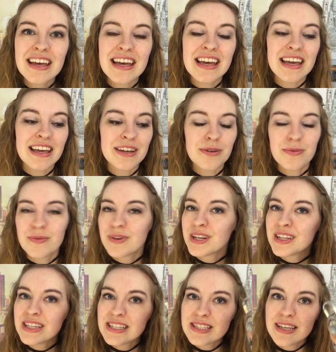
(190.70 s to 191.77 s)
And one
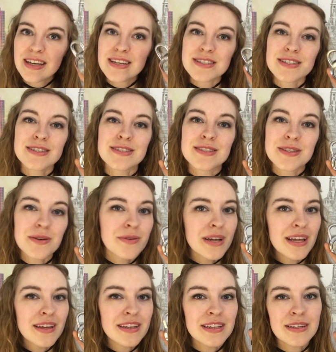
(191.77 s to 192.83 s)
of these guys is so
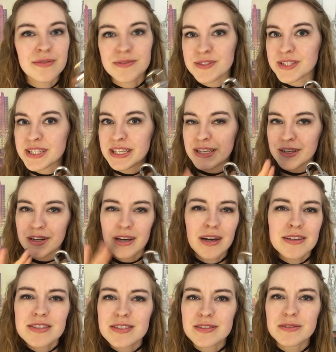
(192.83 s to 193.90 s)
handy if you're staying in a
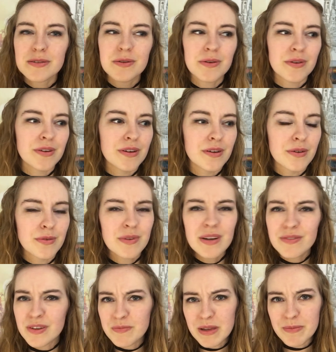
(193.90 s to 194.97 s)
hostel or
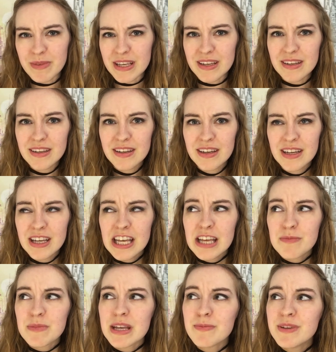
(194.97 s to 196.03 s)
wherever it may be.
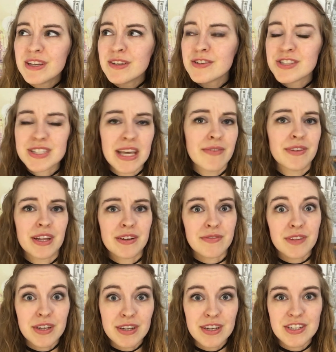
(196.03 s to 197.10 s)
Maybe you just have a lot of
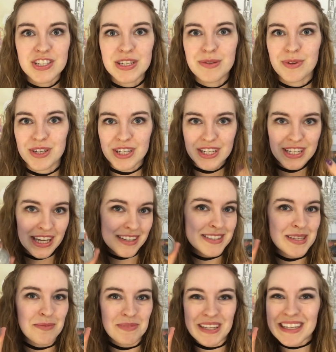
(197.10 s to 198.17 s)
luggage and you want to connect
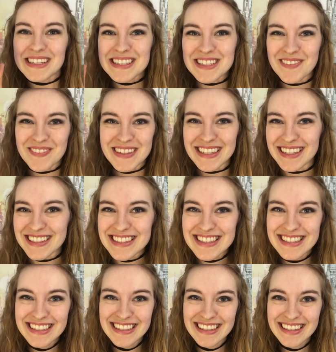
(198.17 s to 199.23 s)
something to something else.